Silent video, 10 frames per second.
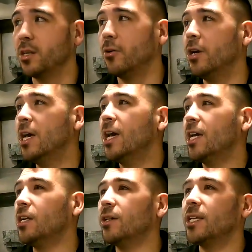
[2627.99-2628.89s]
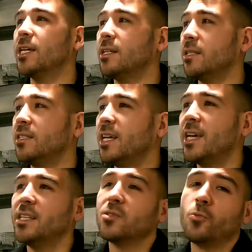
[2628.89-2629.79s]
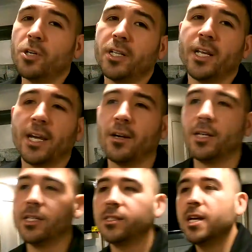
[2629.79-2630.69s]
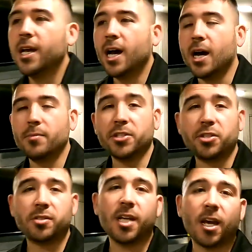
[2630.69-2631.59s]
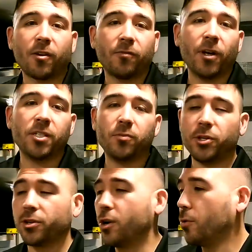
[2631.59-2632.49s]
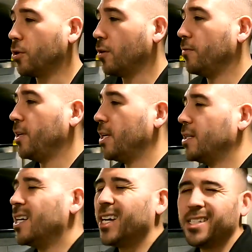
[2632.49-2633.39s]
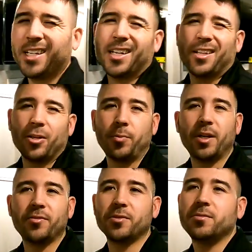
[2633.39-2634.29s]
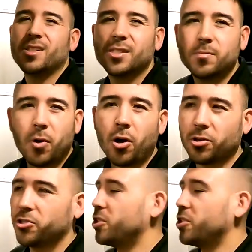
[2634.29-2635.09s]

So, at the end of the day, that's one of the areas that you sacrifice when you're going RVing, is you get a little bit of a smaller